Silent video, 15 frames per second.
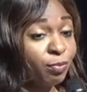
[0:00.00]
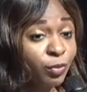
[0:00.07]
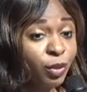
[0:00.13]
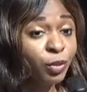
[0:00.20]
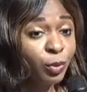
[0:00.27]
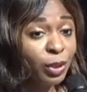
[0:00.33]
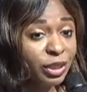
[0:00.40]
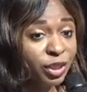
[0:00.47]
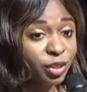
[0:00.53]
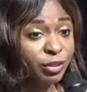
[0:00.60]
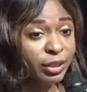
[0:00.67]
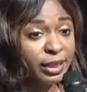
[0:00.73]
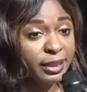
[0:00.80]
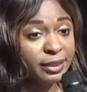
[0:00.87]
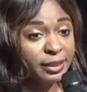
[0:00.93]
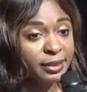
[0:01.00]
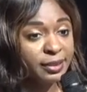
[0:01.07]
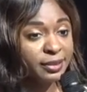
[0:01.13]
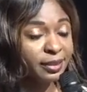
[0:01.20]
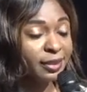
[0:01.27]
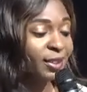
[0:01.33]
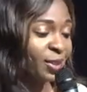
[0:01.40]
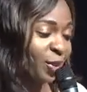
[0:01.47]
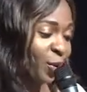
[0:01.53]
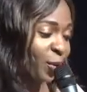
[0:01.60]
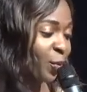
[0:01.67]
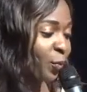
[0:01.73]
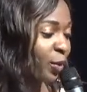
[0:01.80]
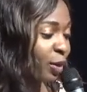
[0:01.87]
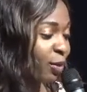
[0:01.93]
What decrees?
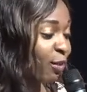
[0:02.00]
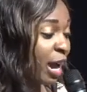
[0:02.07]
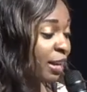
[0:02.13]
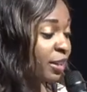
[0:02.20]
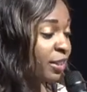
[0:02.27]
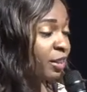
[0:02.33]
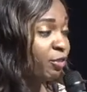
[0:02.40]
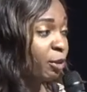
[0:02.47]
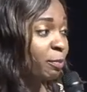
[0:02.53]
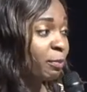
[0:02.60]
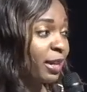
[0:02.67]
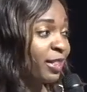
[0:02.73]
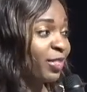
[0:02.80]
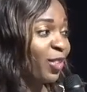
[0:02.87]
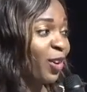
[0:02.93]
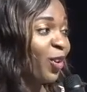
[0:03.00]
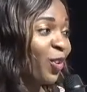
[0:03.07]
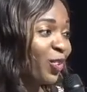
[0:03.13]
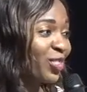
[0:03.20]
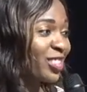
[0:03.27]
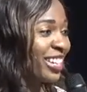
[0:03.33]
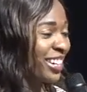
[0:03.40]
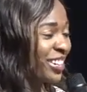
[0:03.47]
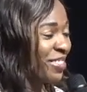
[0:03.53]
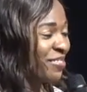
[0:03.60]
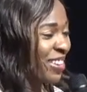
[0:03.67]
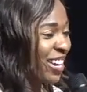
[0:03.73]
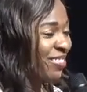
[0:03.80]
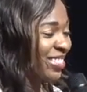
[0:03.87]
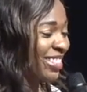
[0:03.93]
Well, rather than repeat the whole Ten
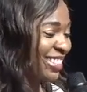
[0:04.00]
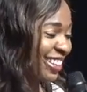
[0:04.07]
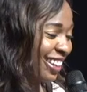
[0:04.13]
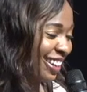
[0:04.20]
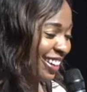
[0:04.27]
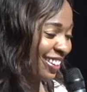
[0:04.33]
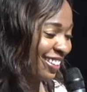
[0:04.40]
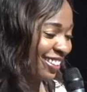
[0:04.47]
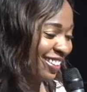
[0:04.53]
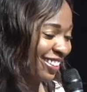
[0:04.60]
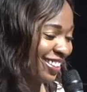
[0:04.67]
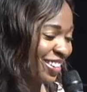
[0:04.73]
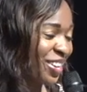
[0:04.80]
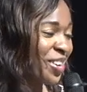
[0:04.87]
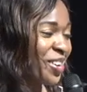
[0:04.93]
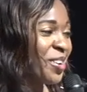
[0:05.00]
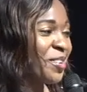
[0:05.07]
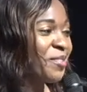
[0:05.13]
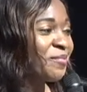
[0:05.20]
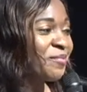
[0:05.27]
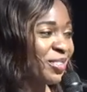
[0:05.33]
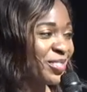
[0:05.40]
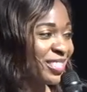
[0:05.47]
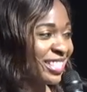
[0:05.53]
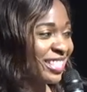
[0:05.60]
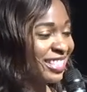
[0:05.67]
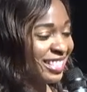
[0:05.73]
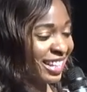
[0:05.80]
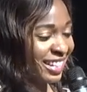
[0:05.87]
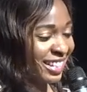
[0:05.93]
Commandments again, Moses
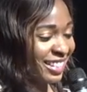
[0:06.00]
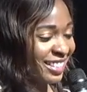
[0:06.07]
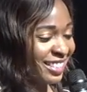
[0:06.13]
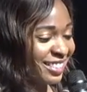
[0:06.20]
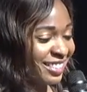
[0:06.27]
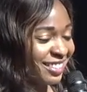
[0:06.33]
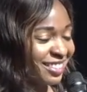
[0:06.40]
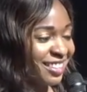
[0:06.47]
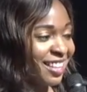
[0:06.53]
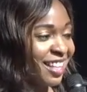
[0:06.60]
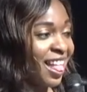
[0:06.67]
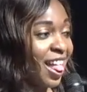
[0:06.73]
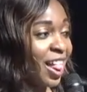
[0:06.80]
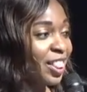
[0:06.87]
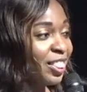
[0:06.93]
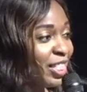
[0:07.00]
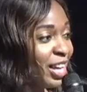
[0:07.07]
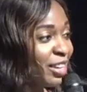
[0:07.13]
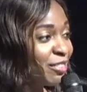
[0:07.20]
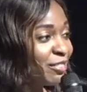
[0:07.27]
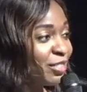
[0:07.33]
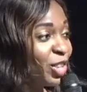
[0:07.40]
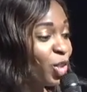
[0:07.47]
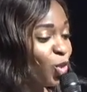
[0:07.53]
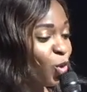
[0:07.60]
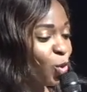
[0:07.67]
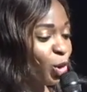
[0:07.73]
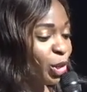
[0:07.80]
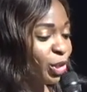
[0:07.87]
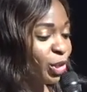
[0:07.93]
states, Love the
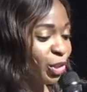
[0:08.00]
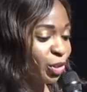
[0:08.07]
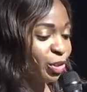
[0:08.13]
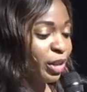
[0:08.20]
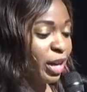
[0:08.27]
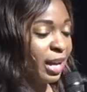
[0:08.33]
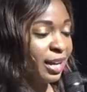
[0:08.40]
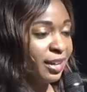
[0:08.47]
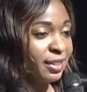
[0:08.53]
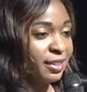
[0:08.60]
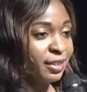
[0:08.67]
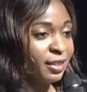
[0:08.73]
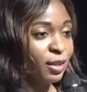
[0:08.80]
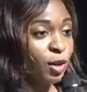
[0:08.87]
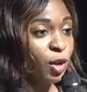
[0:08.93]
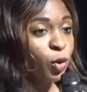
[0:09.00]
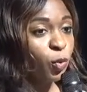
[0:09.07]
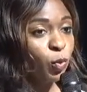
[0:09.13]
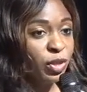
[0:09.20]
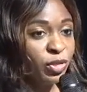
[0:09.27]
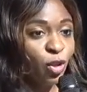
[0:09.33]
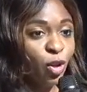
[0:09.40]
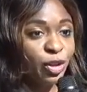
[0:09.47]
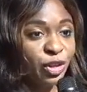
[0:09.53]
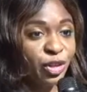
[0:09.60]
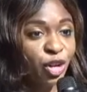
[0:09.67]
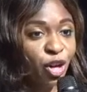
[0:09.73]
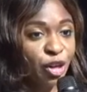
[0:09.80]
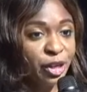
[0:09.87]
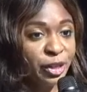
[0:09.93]
Lord your God with all your
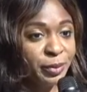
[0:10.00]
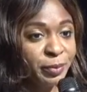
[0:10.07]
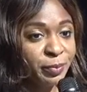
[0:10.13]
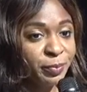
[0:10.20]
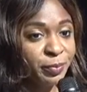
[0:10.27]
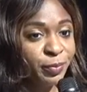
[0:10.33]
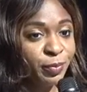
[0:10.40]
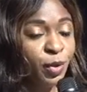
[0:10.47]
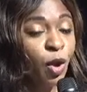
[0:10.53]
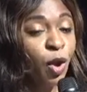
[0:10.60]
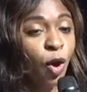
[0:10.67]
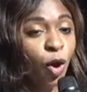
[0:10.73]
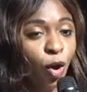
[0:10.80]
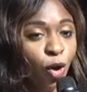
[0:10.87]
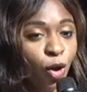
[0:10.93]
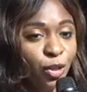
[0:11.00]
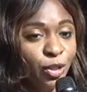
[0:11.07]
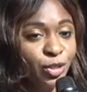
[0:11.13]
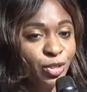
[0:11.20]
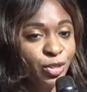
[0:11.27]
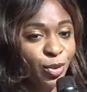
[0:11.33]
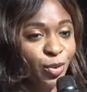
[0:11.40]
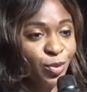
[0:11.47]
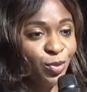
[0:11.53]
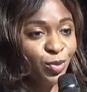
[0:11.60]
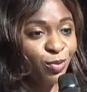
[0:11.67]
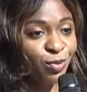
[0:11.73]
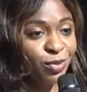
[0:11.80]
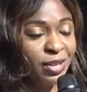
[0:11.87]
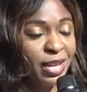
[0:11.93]
heart, all your soul,
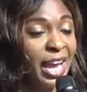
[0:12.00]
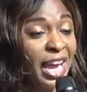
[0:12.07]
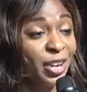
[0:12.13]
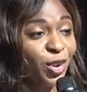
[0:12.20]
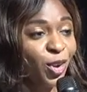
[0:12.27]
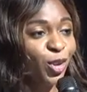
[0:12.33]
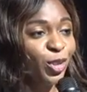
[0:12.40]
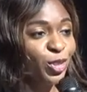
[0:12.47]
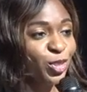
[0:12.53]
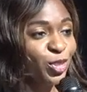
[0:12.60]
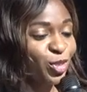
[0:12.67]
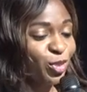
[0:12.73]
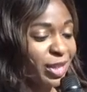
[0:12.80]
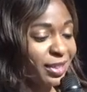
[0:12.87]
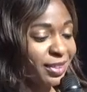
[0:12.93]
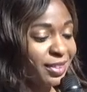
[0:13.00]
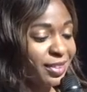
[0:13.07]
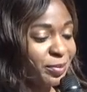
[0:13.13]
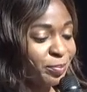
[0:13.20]
and all your strength.